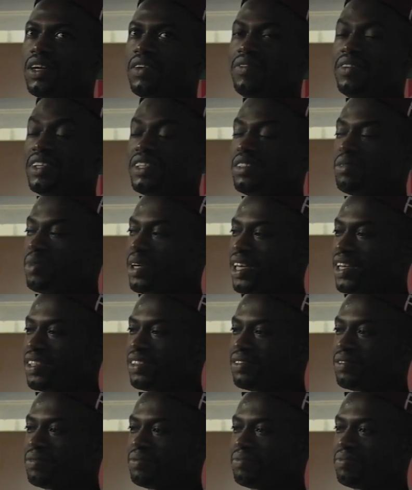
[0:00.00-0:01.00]
first to
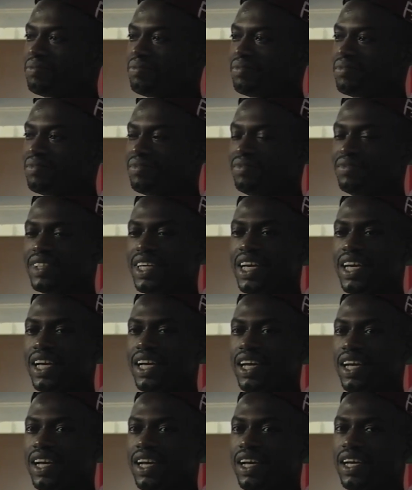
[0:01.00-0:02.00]
begin,
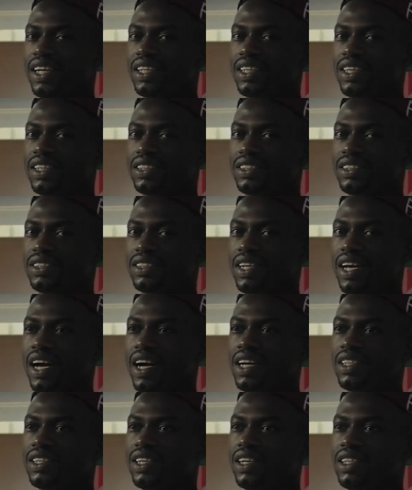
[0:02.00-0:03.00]
I
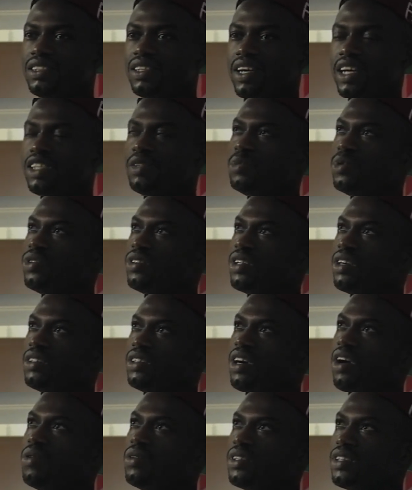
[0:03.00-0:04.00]
got a lot of exposure
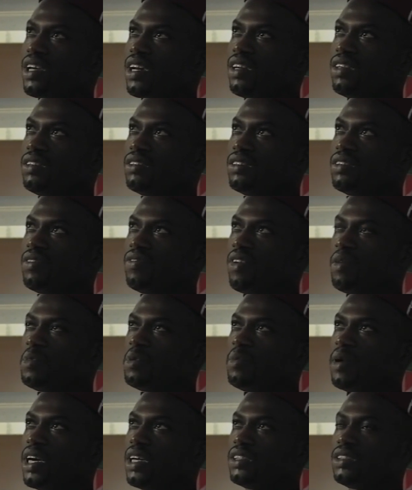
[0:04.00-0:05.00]
to outside from
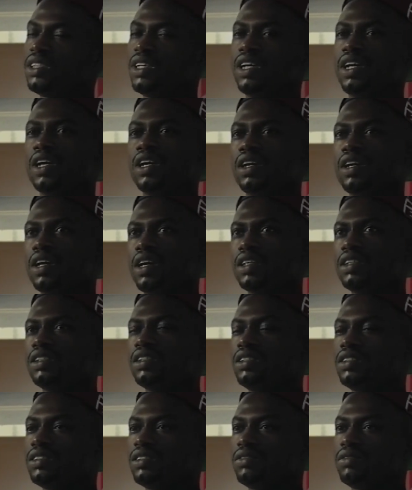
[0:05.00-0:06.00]
the band. I got to
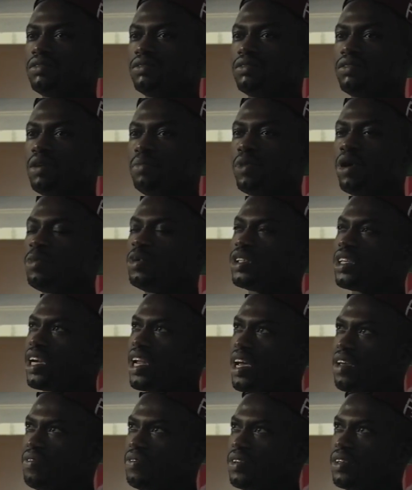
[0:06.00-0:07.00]
learn more about
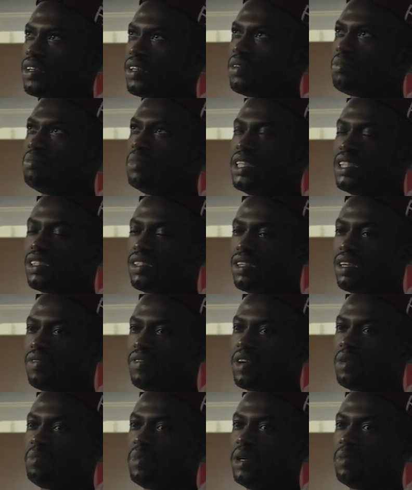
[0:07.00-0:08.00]
life, meeting
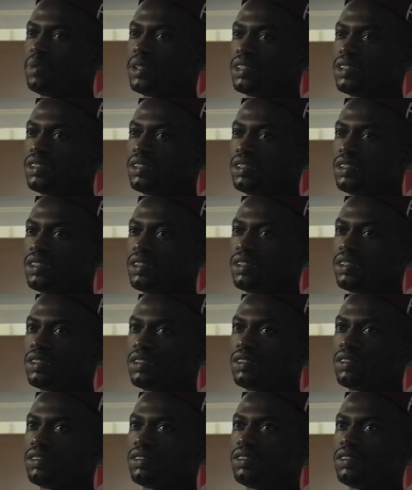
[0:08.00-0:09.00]
different people.
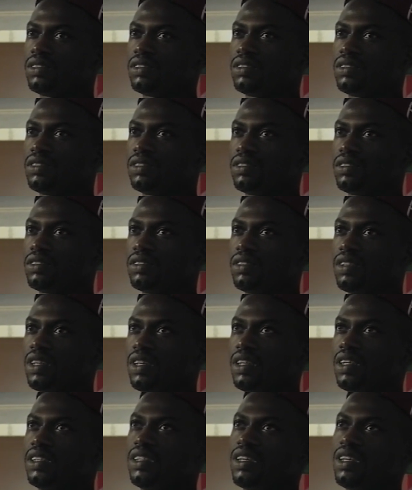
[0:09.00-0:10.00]
You know, so
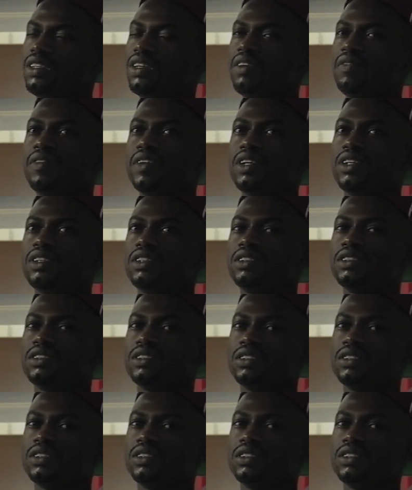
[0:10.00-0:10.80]
it gives you